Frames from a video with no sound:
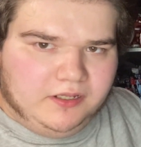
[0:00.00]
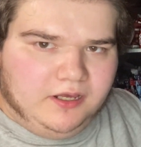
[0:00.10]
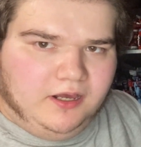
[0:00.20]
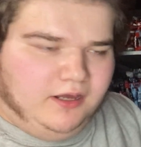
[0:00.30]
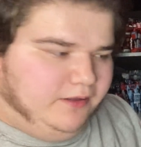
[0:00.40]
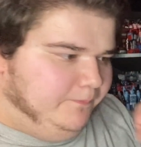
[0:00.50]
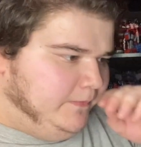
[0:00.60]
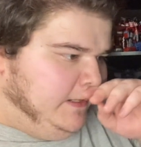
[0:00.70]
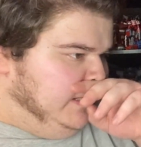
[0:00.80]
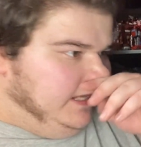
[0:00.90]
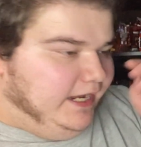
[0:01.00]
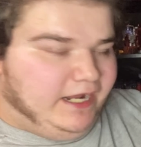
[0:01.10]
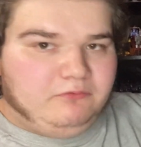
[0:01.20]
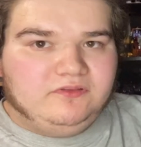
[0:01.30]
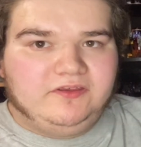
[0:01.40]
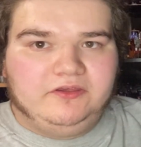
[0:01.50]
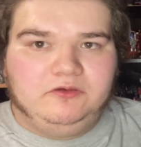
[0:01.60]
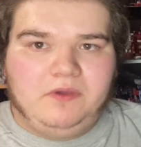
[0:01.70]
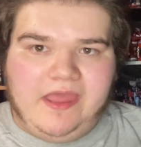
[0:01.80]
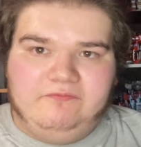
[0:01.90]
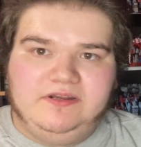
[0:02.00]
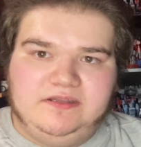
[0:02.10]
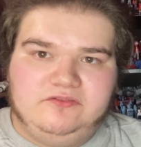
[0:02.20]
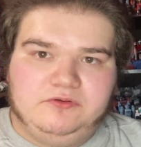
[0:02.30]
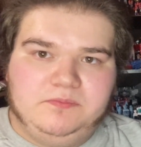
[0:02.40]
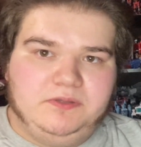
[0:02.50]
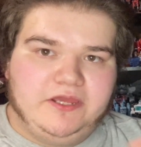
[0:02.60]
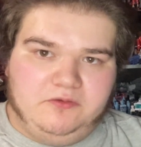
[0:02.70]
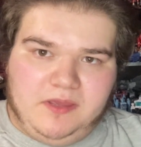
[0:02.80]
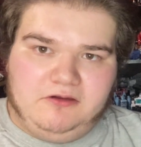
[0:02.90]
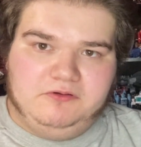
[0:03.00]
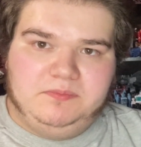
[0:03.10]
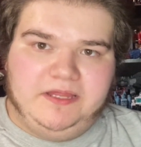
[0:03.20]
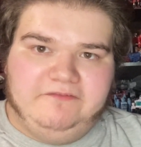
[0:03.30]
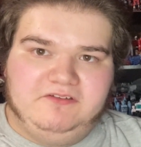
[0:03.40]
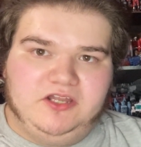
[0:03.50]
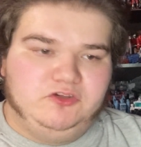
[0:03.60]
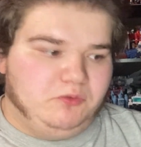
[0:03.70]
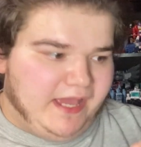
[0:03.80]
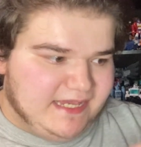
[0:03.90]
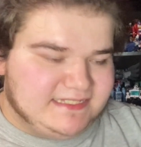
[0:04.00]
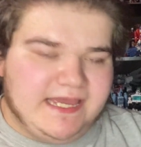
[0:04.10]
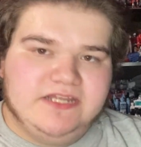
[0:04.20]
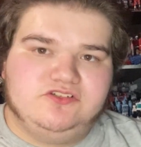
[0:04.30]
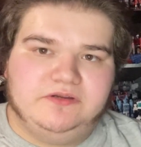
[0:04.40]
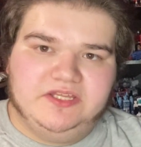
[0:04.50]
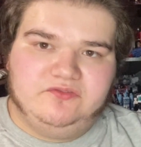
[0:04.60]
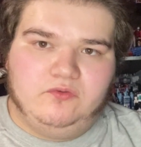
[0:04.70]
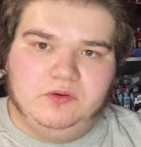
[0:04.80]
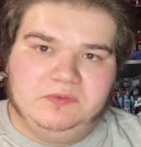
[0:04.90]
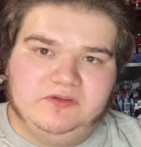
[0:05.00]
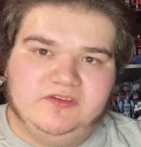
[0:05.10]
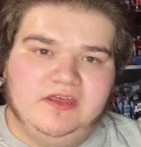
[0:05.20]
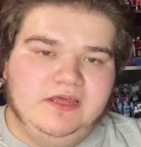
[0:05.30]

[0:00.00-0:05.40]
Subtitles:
And I will tell you, every disc replay or mega replay I've gone to has had Transformers.